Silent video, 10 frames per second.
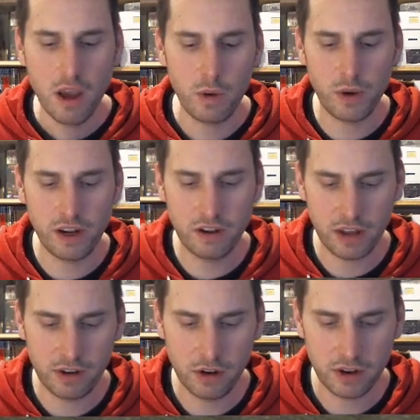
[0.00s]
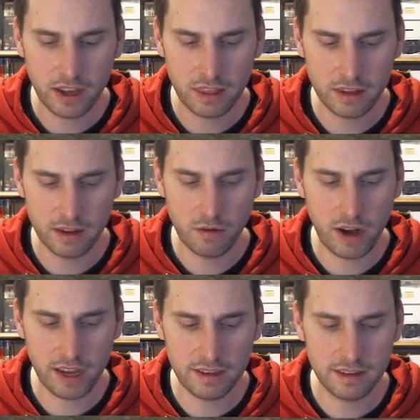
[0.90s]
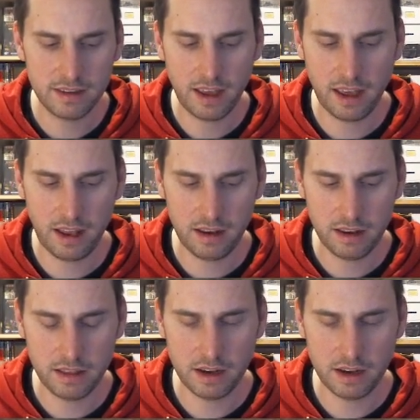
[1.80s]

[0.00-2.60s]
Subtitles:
We wanted to have a look at the races and